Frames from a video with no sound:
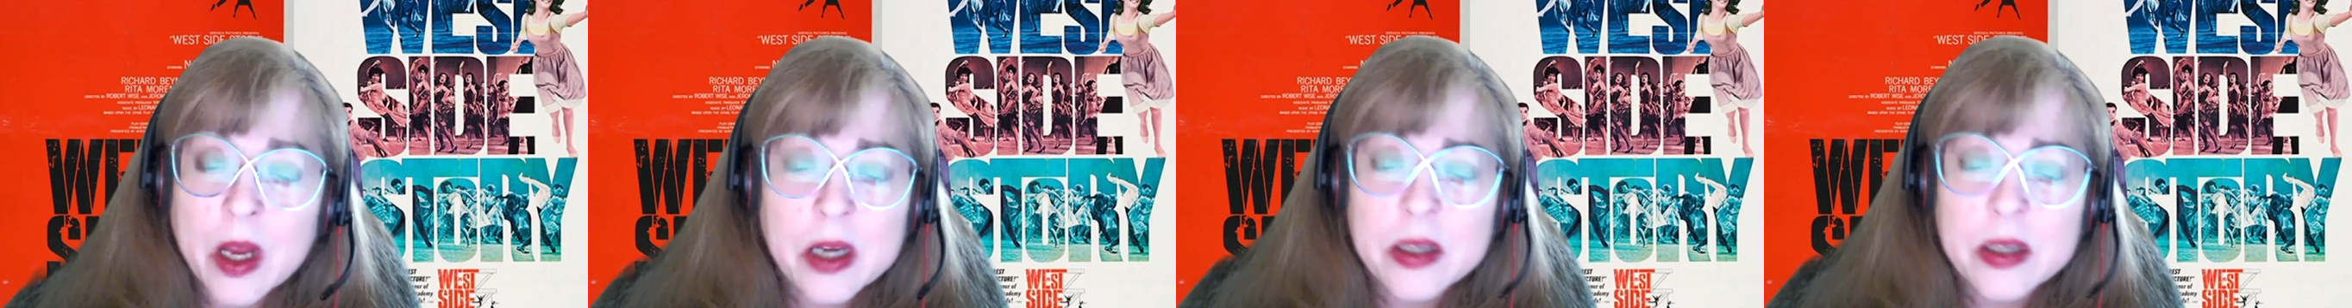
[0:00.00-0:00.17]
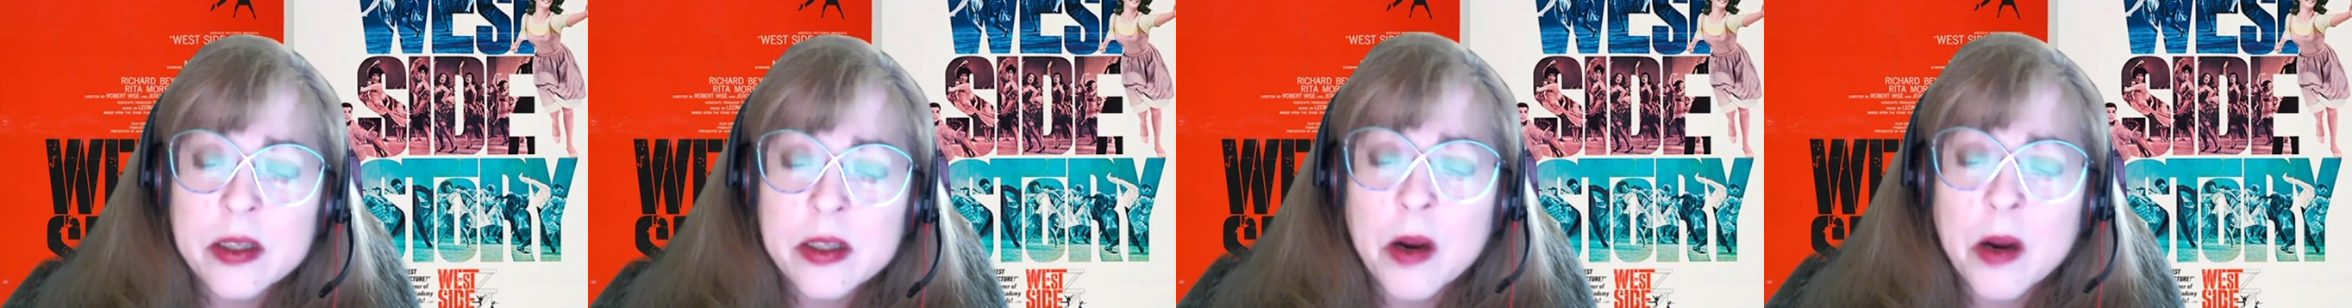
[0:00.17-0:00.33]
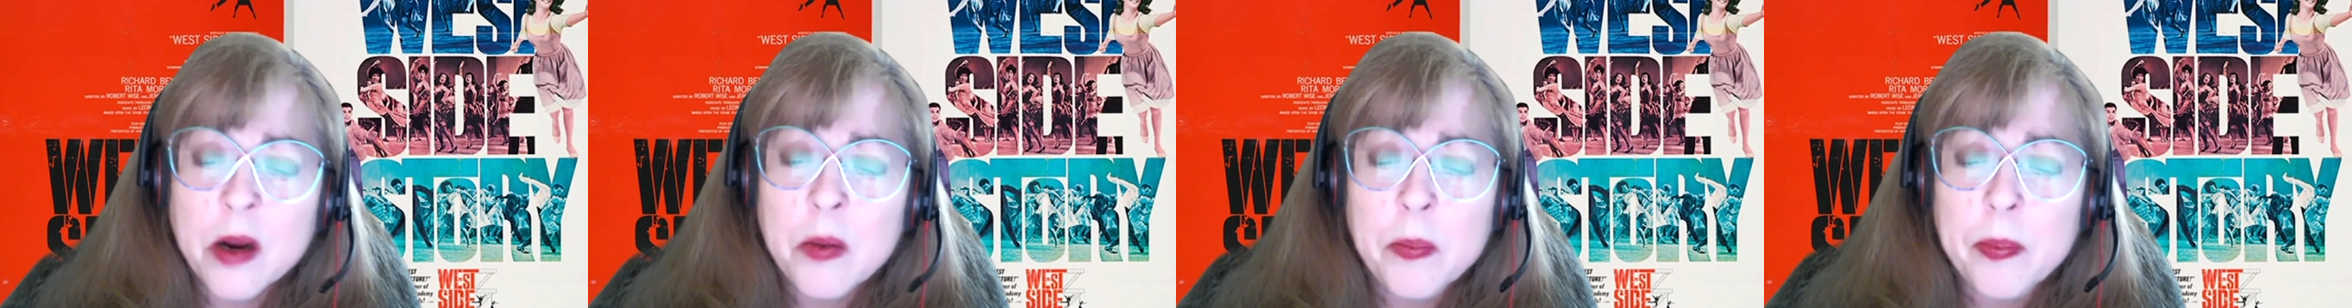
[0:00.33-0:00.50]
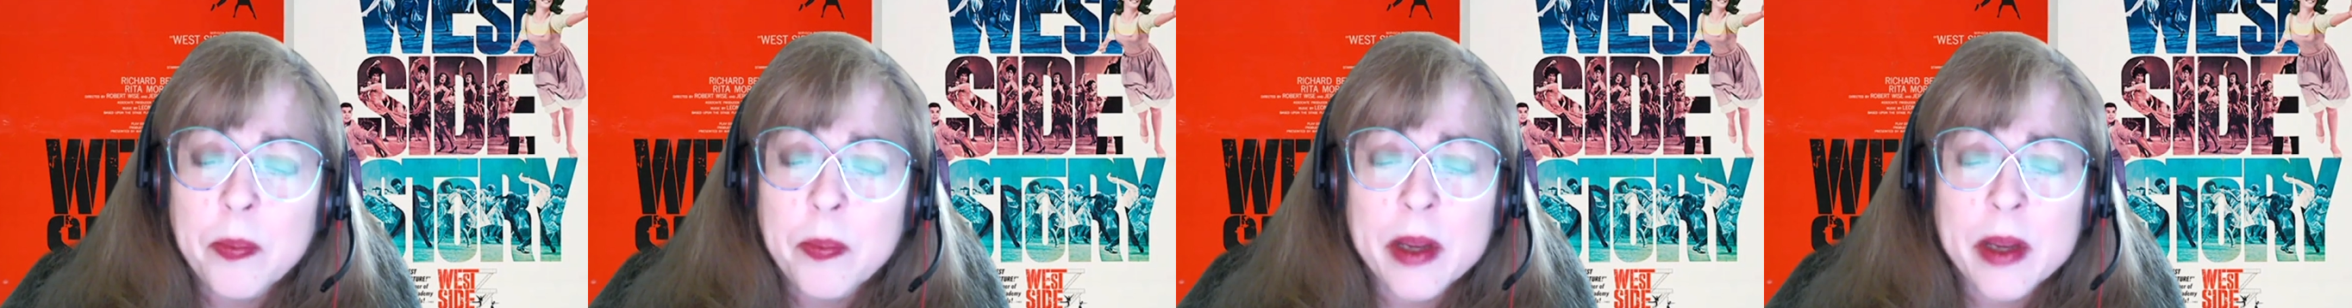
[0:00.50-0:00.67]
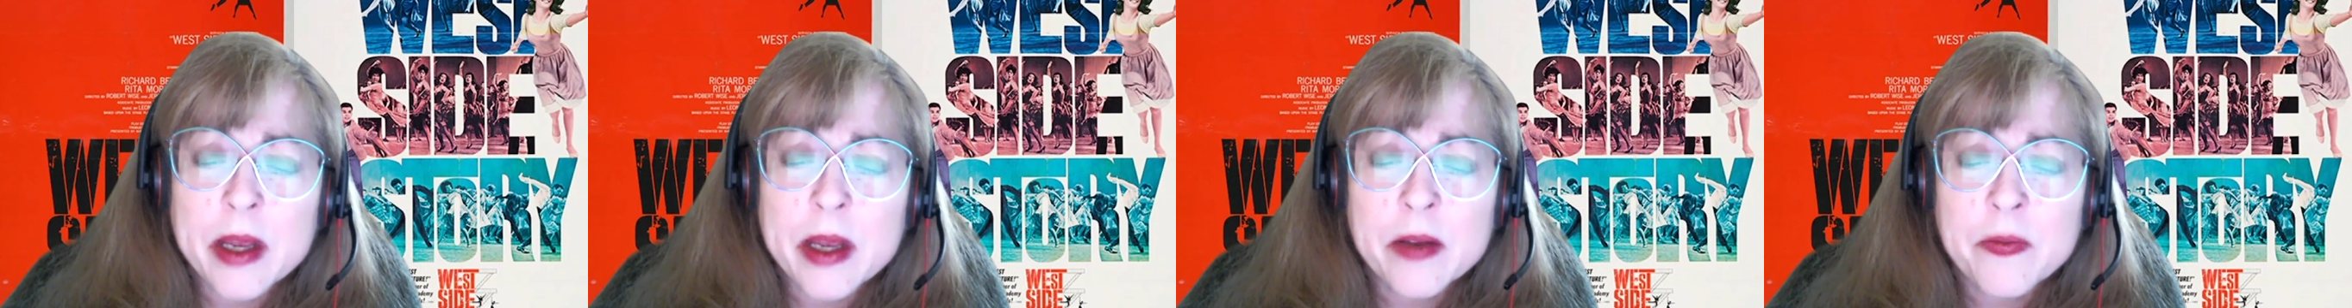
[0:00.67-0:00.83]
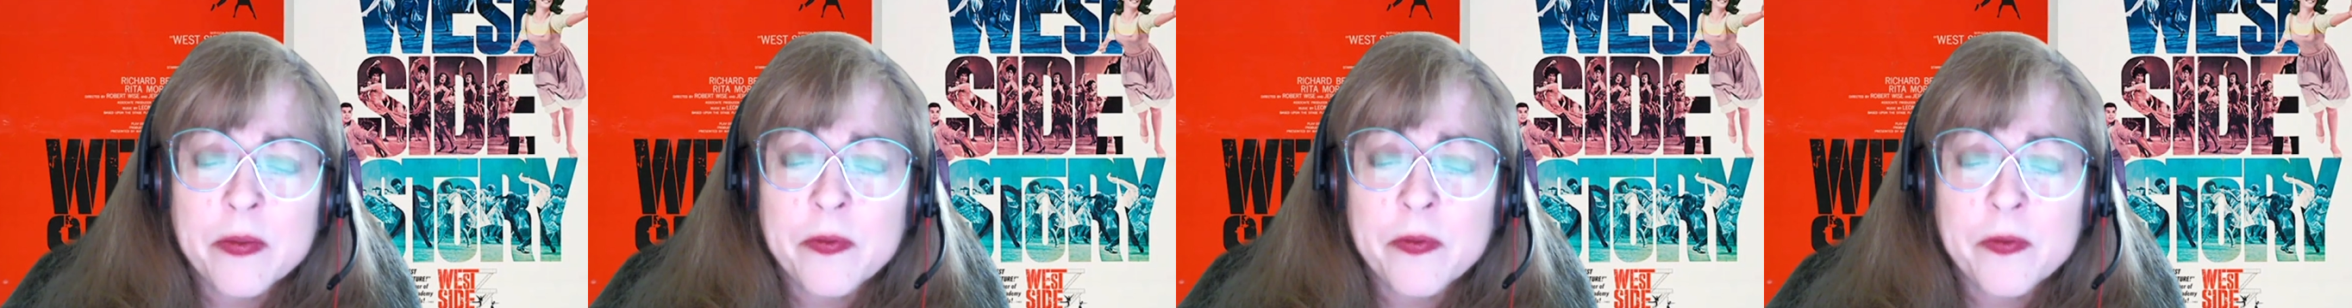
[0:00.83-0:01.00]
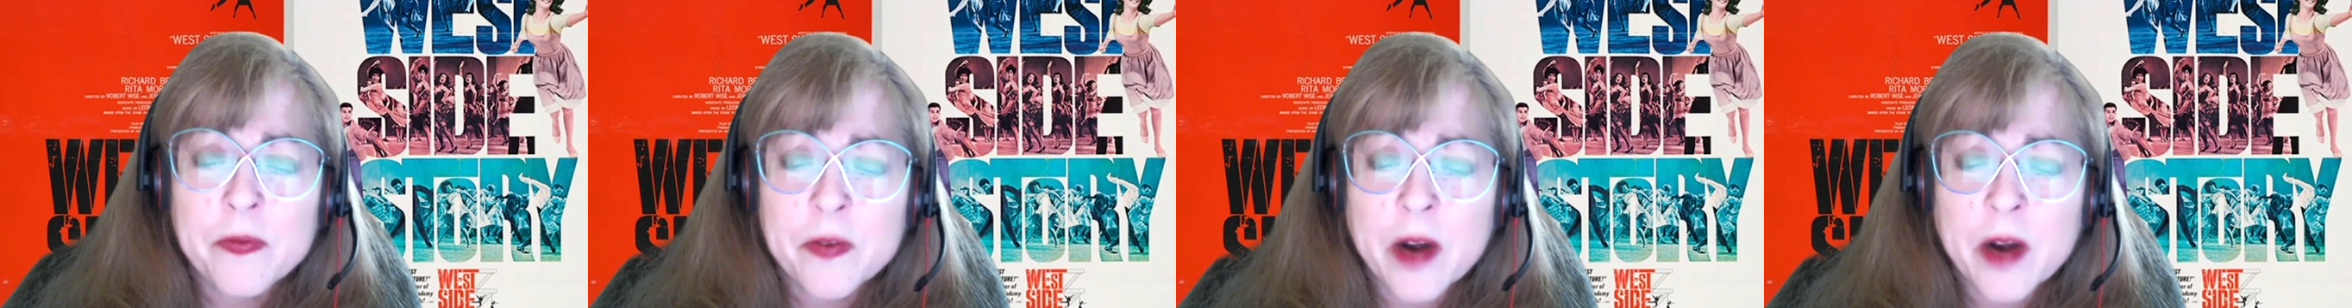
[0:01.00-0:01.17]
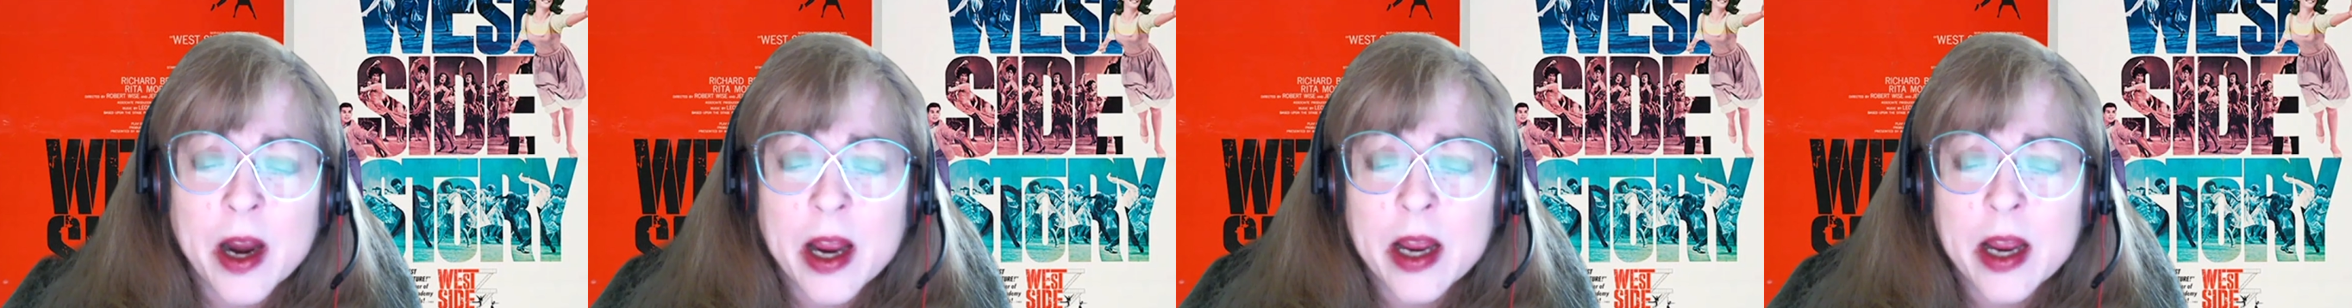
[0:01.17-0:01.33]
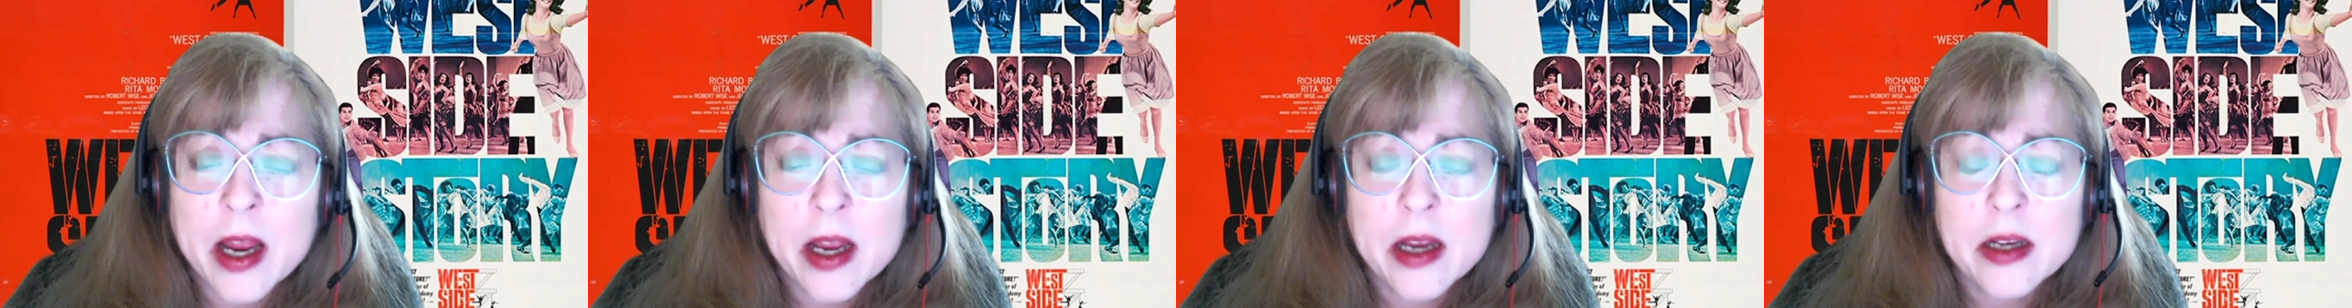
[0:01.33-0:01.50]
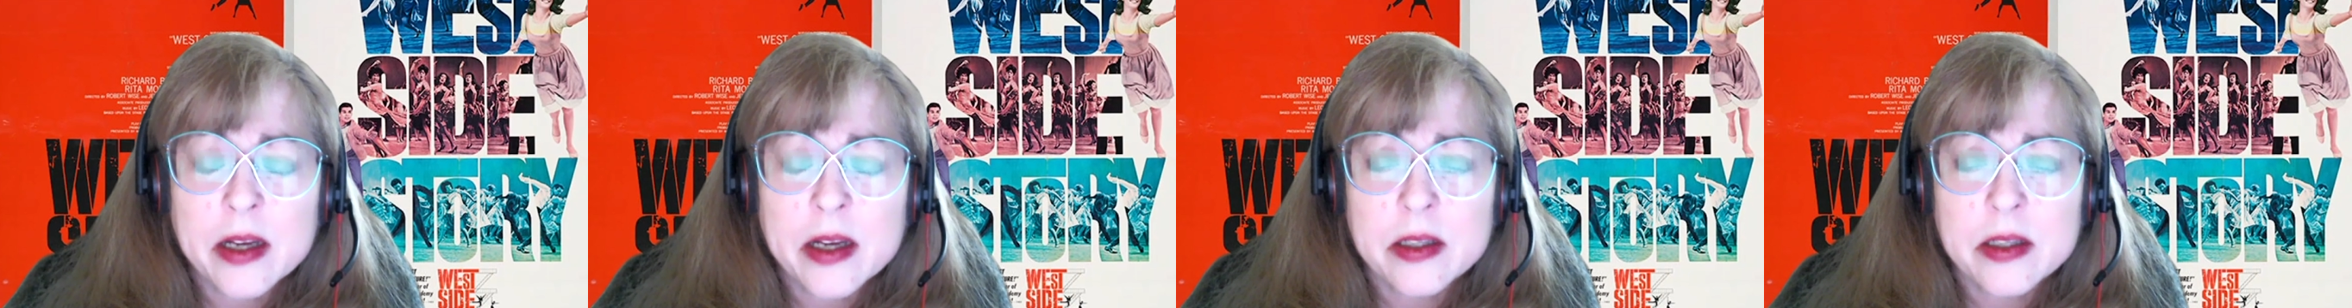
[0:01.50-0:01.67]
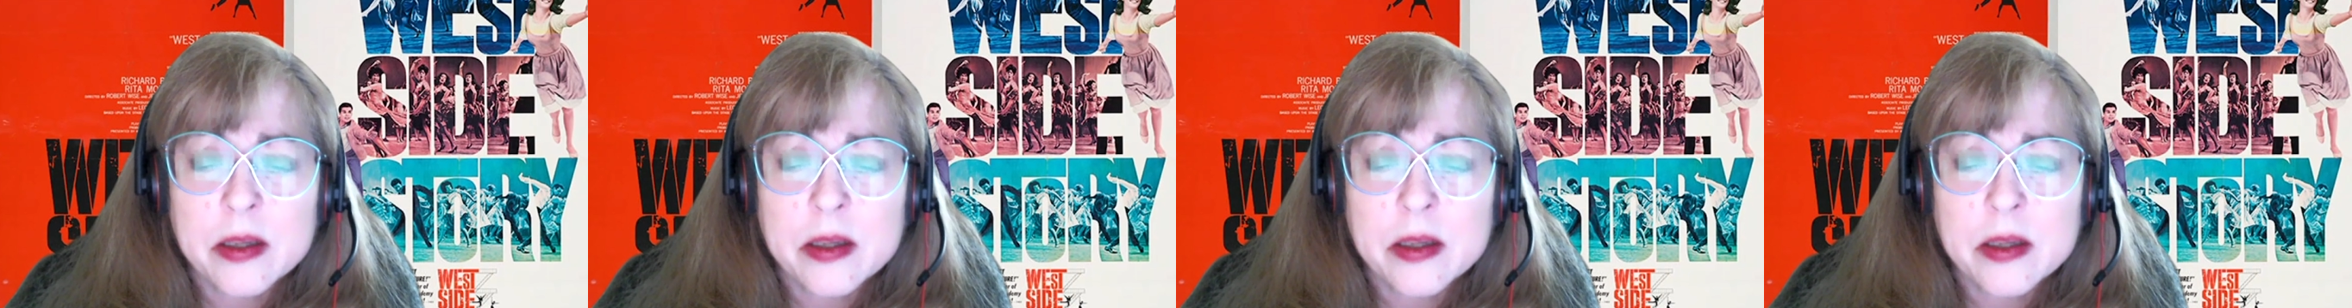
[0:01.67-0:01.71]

don't be afraid